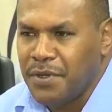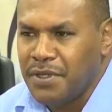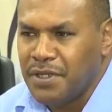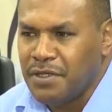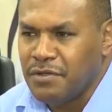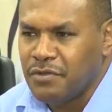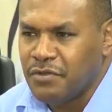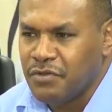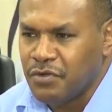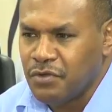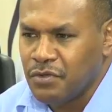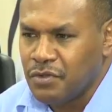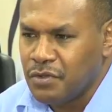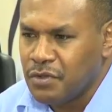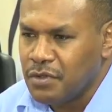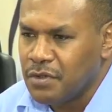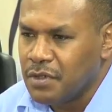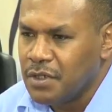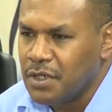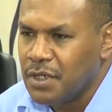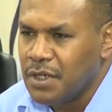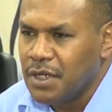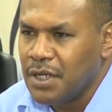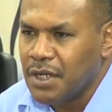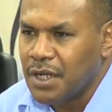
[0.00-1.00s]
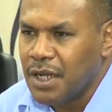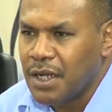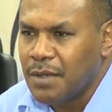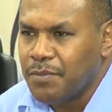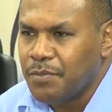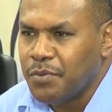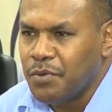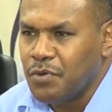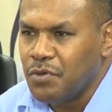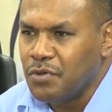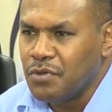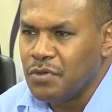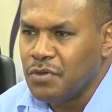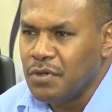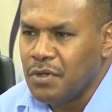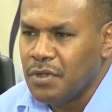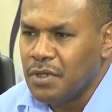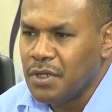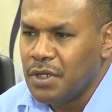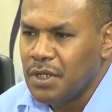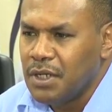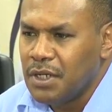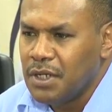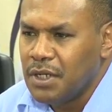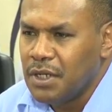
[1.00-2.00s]
guide them to maintain high level
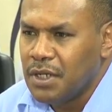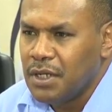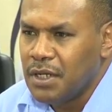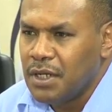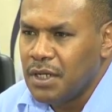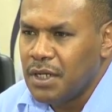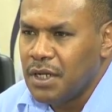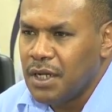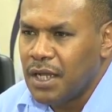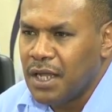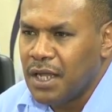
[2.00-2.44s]
in academic